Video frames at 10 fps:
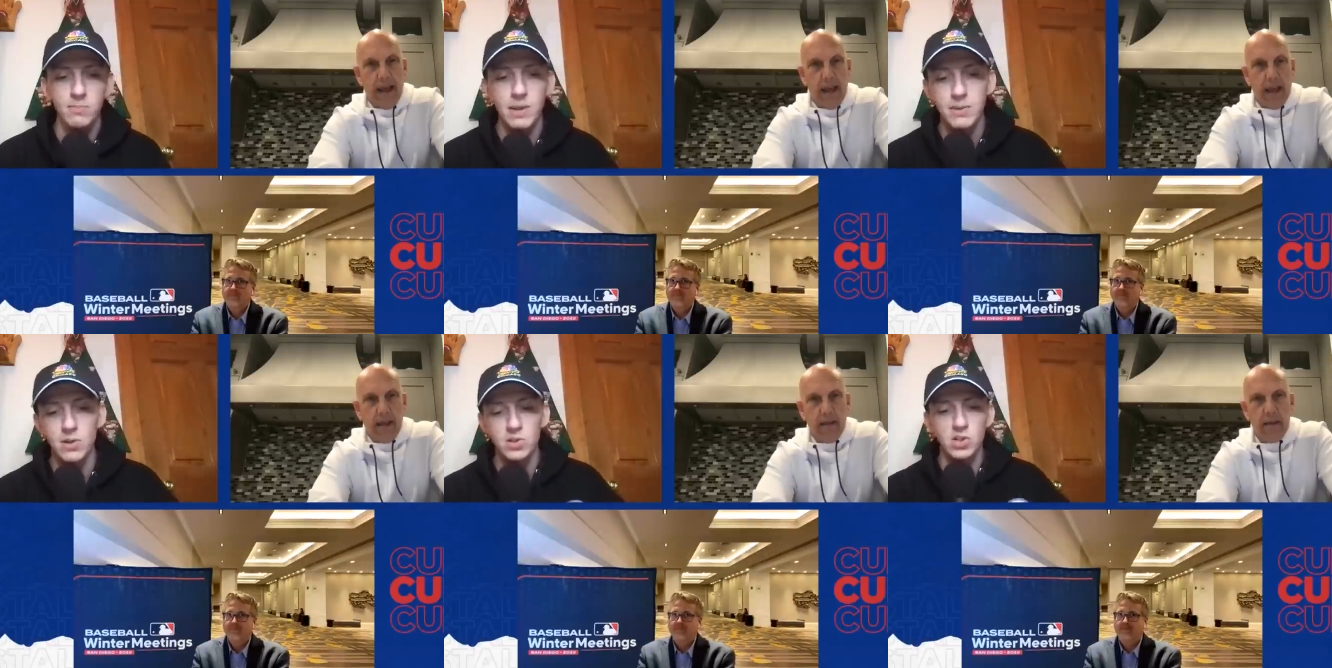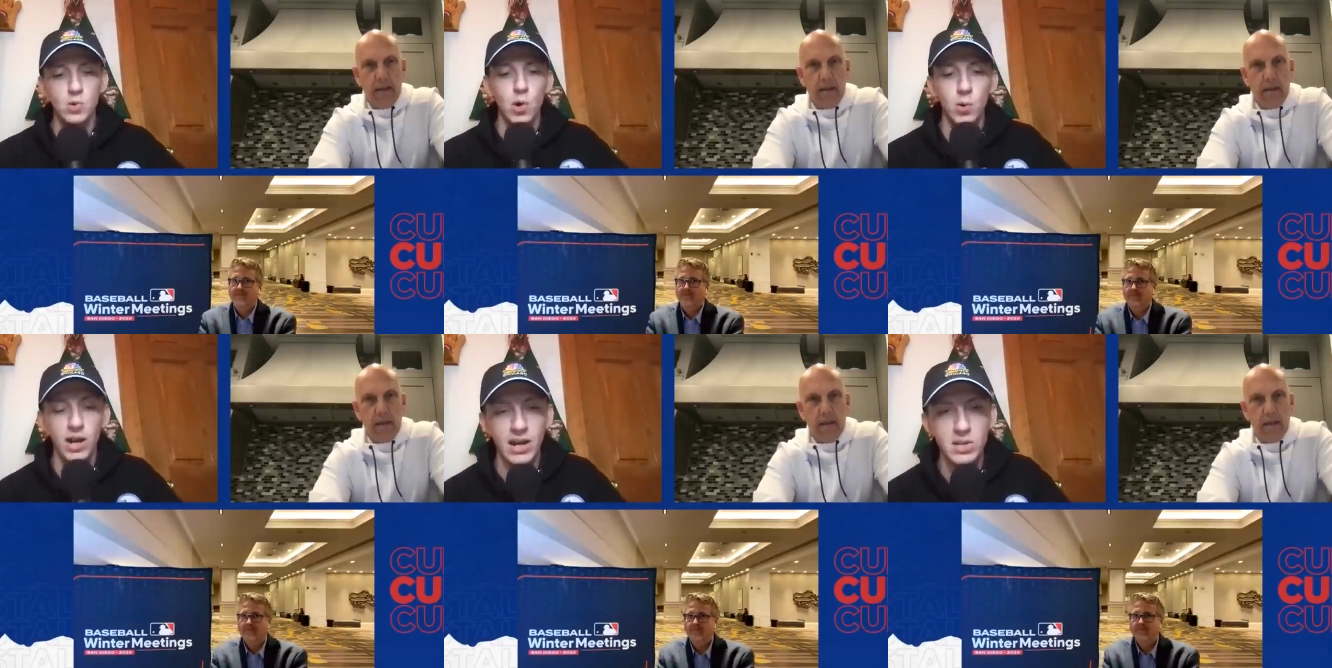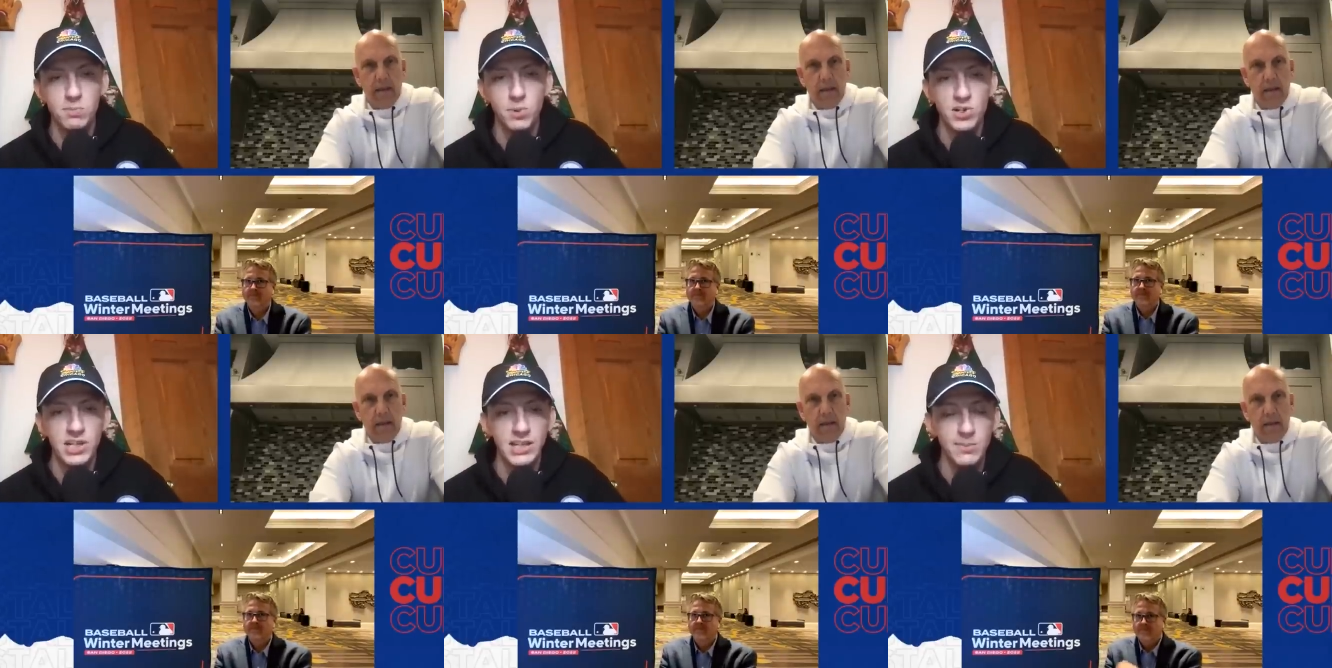Speaker 1: maybe those Q O guys
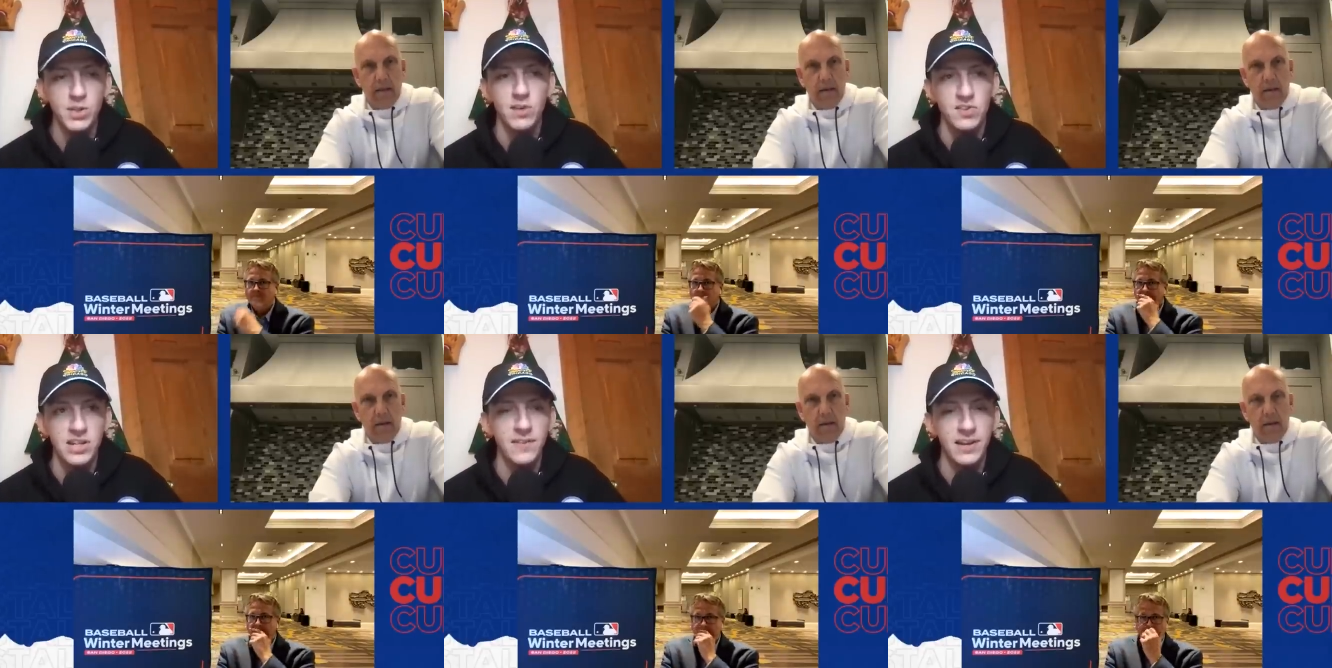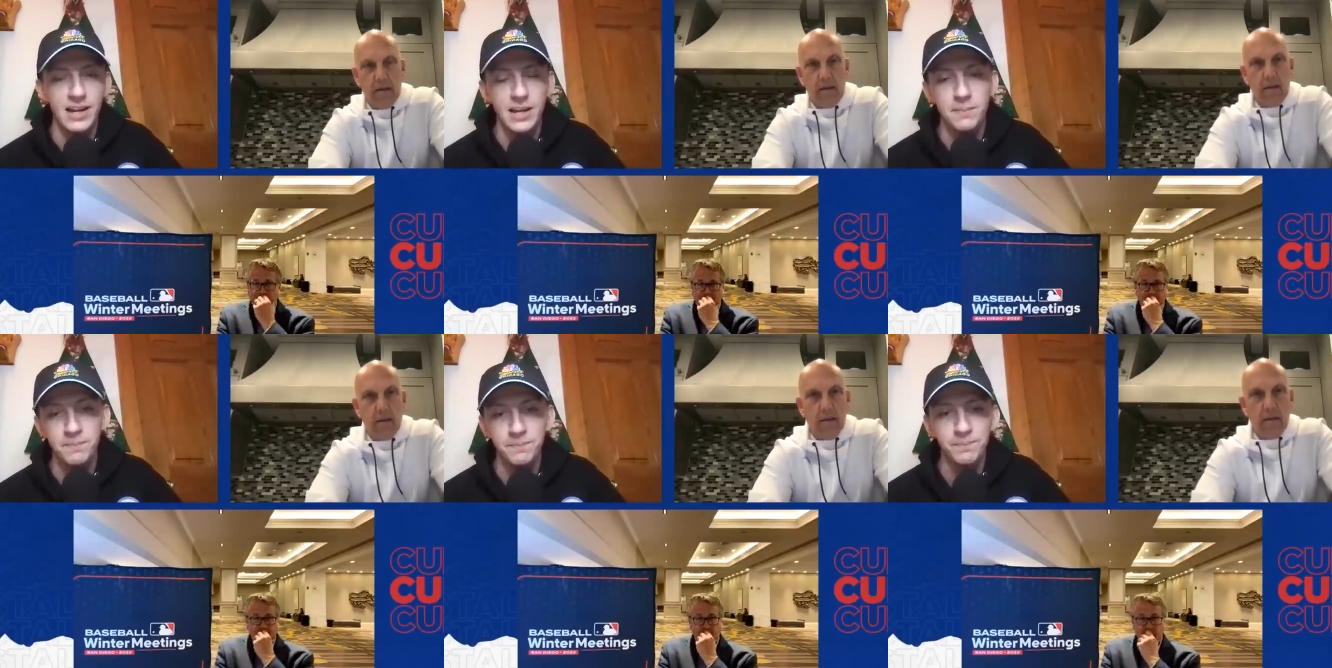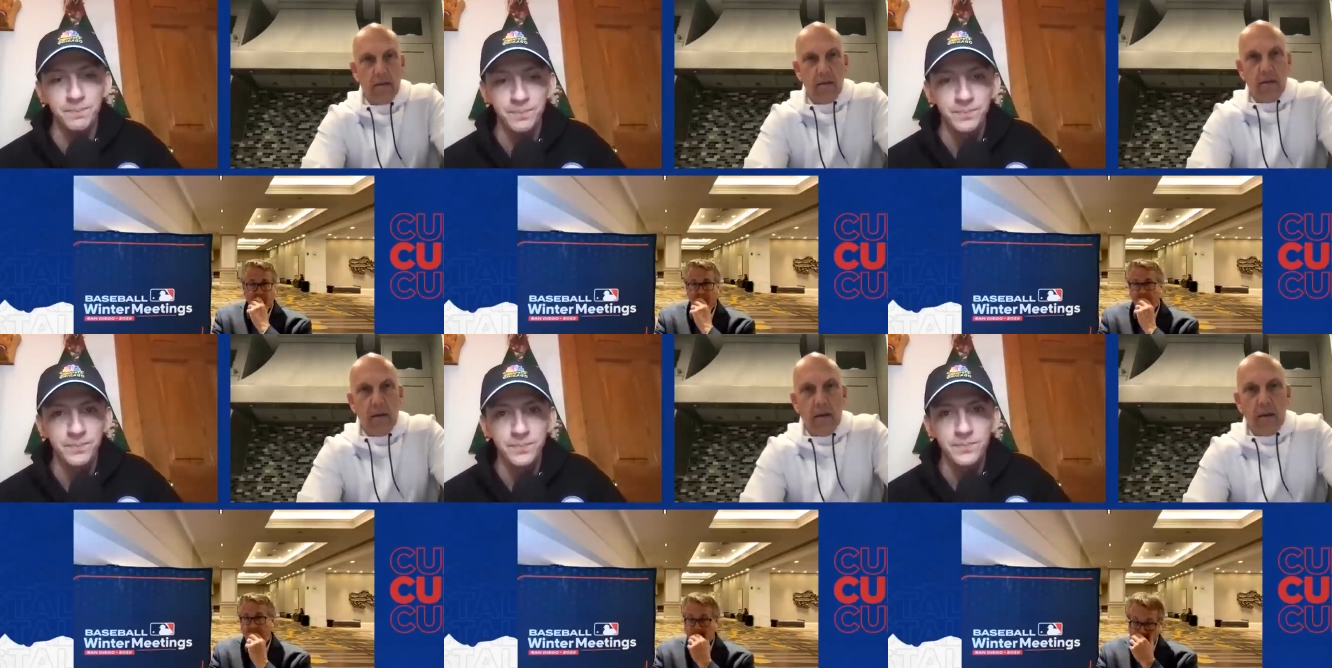present themselves down the line.
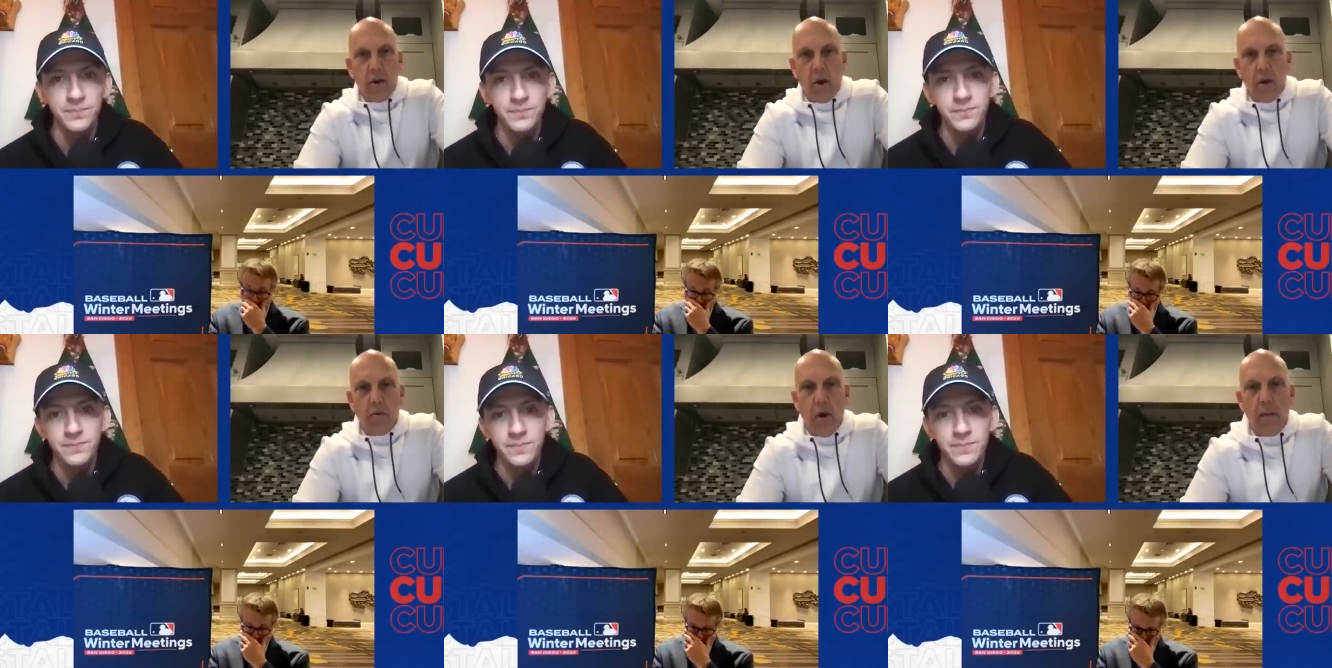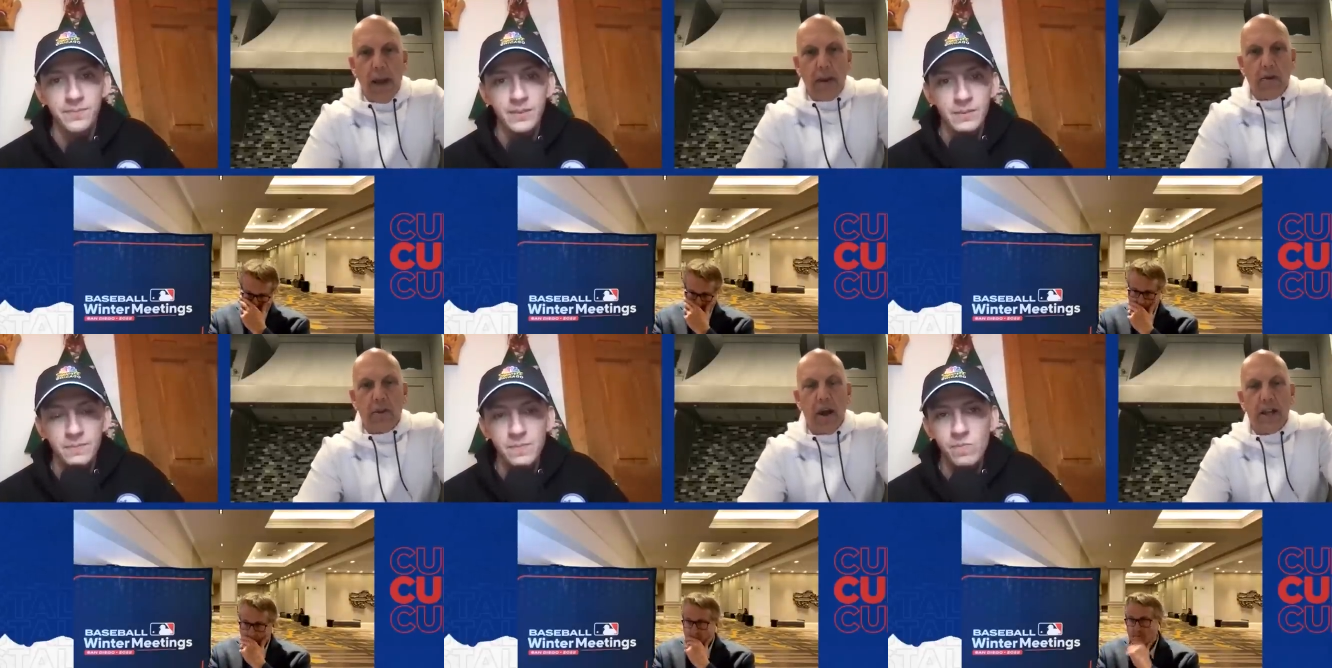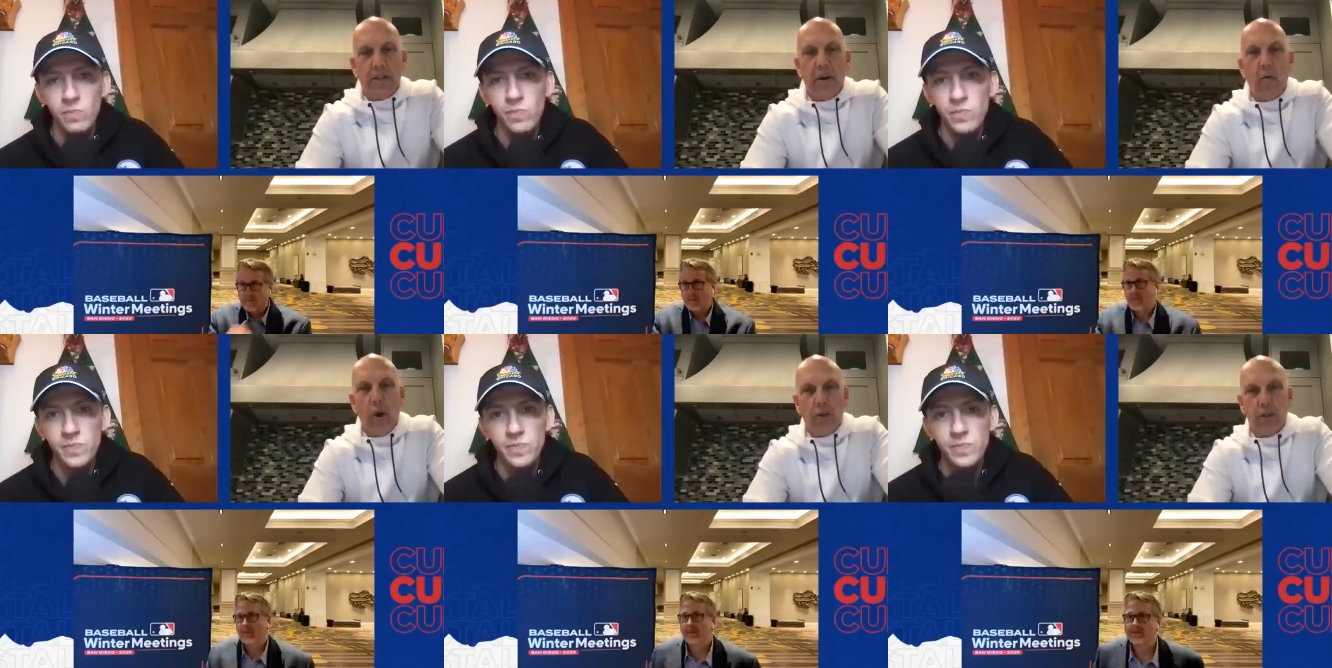
Speaker 2: Gordon, what about your thoughts
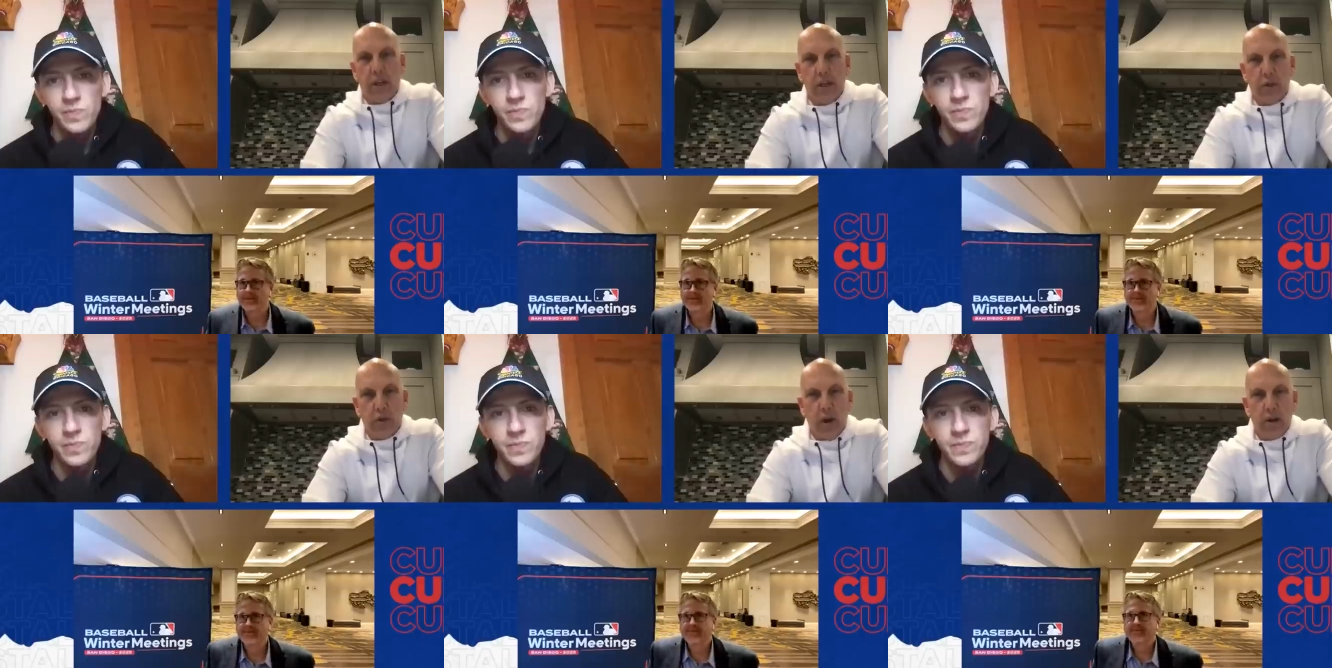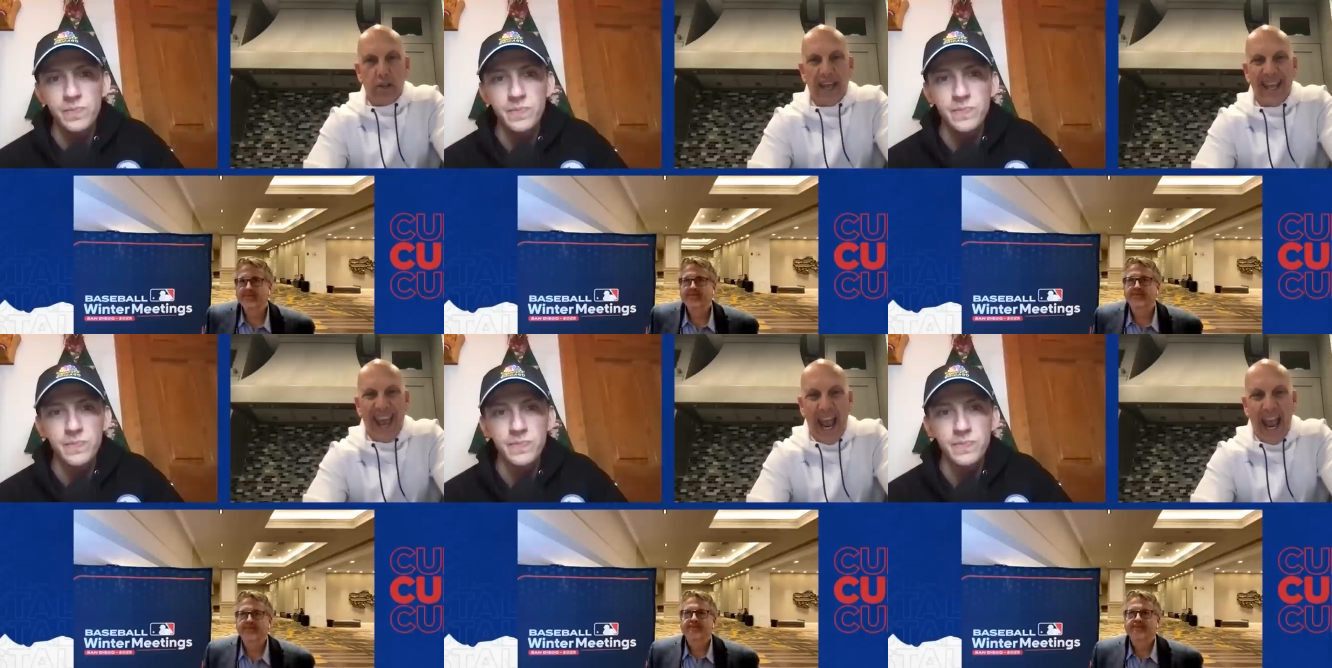on Willson Contreras getting